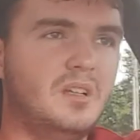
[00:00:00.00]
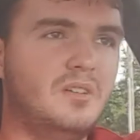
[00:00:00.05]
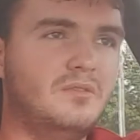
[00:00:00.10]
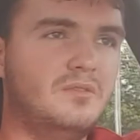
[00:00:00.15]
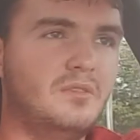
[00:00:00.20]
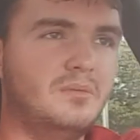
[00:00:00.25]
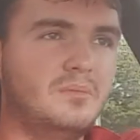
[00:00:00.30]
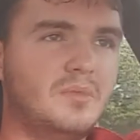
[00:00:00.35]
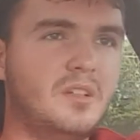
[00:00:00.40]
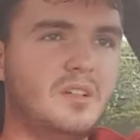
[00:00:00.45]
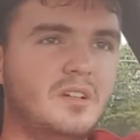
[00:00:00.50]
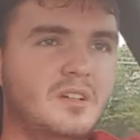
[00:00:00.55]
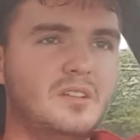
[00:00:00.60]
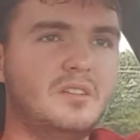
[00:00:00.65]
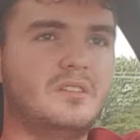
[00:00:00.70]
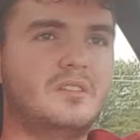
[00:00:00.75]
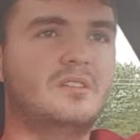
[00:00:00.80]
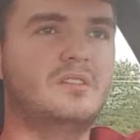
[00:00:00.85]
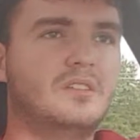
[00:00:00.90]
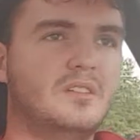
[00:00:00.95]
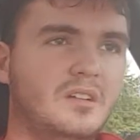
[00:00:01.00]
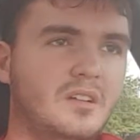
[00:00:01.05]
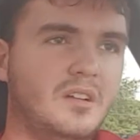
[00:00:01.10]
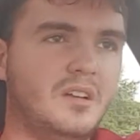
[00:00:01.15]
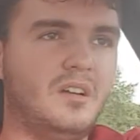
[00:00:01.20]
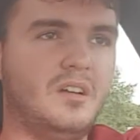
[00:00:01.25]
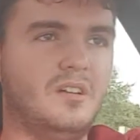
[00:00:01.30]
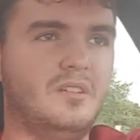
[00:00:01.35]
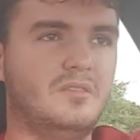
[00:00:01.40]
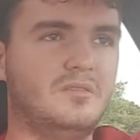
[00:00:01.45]
From that,
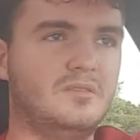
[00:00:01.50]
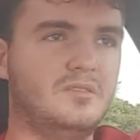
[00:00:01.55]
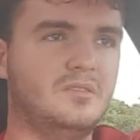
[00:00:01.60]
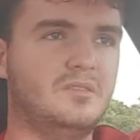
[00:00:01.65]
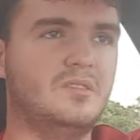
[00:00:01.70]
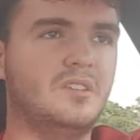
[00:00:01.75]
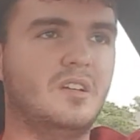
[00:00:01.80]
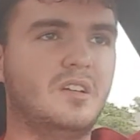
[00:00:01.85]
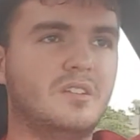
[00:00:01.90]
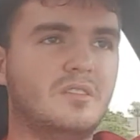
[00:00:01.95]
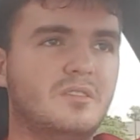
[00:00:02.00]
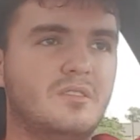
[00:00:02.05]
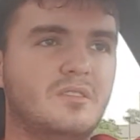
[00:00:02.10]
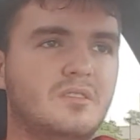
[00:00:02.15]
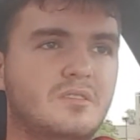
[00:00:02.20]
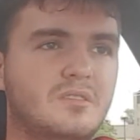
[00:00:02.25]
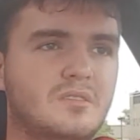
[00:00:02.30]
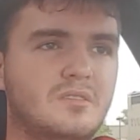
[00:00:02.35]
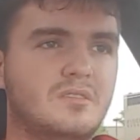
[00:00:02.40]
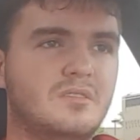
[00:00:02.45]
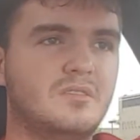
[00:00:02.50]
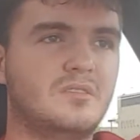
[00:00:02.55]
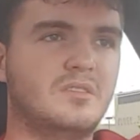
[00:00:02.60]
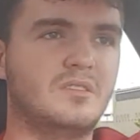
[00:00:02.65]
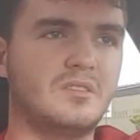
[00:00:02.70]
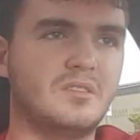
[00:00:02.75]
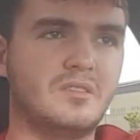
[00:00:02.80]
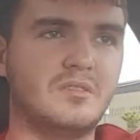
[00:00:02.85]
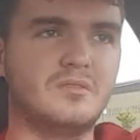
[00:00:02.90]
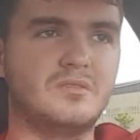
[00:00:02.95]
standard,
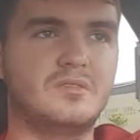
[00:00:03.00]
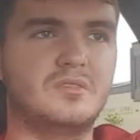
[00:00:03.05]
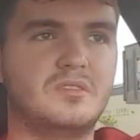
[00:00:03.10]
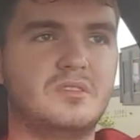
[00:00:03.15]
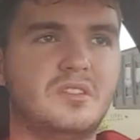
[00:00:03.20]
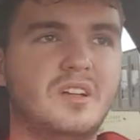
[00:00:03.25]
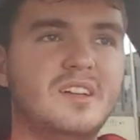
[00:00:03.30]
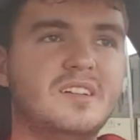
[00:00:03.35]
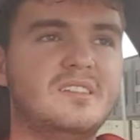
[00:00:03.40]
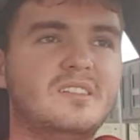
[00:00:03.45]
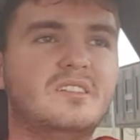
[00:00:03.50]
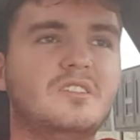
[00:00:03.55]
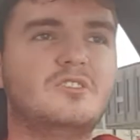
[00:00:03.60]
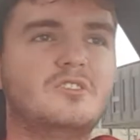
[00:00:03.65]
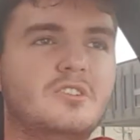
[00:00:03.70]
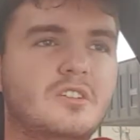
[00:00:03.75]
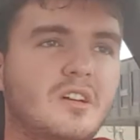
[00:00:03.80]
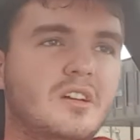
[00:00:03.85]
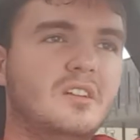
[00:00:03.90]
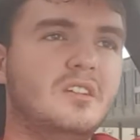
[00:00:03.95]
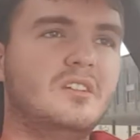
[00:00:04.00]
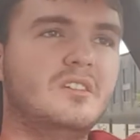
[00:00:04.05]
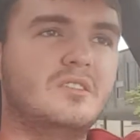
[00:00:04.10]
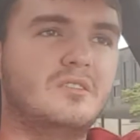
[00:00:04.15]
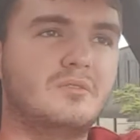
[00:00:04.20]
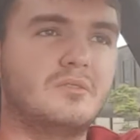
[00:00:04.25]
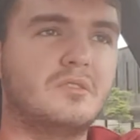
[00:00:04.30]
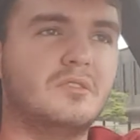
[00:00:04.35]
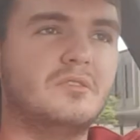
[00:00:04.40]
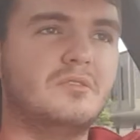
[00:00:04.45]
nice and shiny
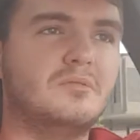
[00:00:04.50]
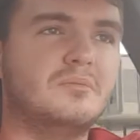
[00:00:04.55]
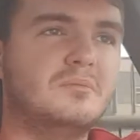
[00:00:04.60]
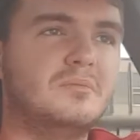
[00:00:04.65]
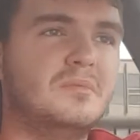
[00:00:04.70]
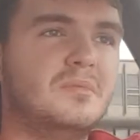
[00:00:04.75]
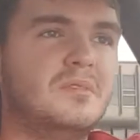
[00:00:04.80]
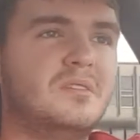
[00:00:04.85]
chrome.